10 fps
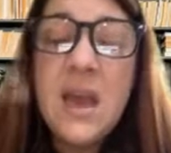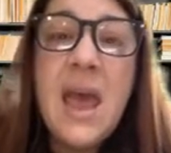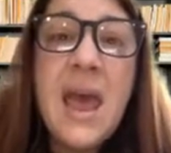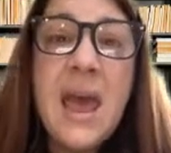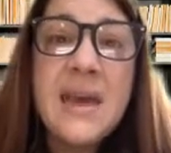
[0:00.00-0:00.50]

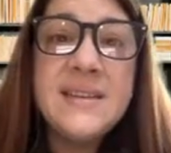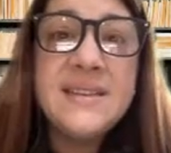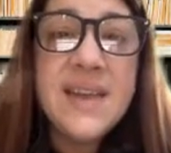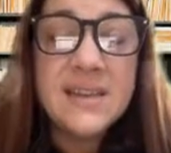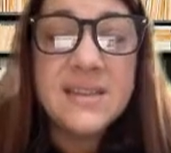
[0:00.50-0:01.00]
As
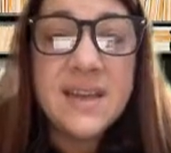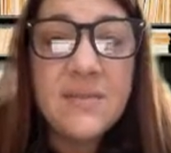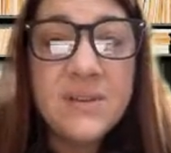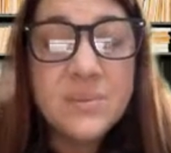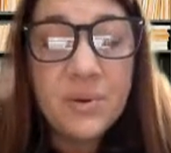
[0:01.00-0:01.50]
text
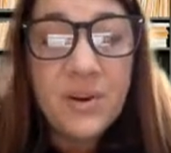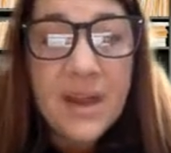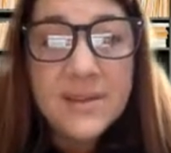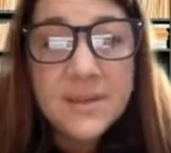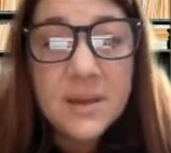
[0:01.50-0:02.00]
levels
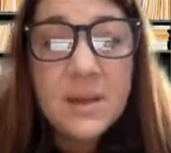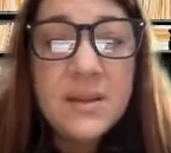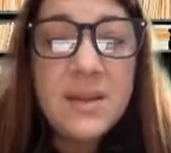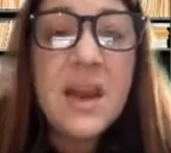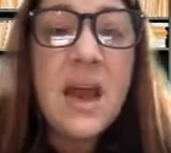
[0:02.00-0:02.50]
progress,
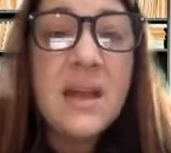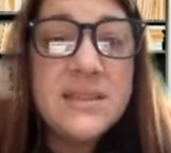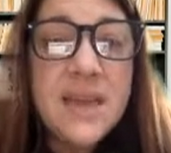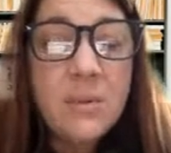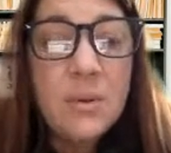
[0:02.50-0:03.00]
the
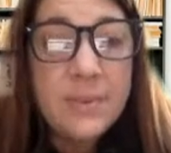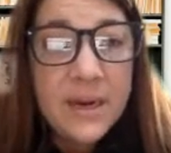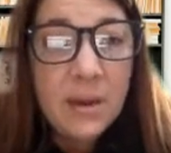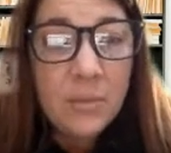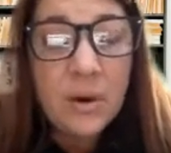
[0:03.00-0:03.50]
content will
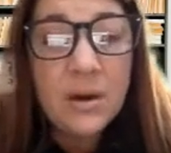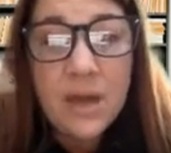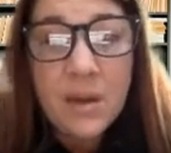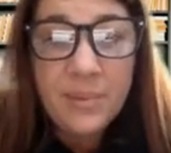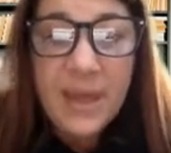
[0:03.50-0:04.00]
become more
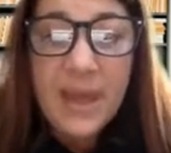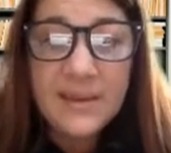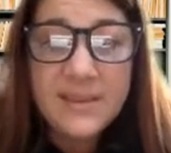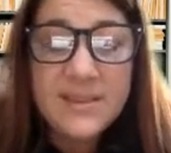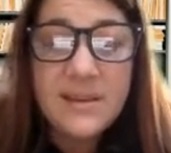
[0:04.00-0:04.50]

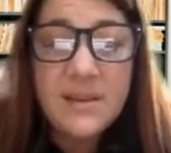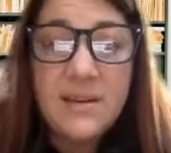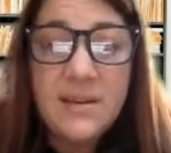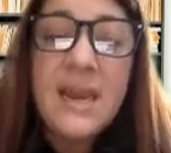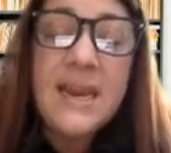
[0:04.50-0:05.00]
complex
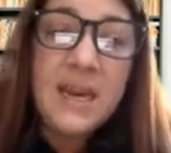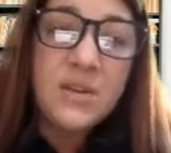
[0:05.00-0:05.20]
and age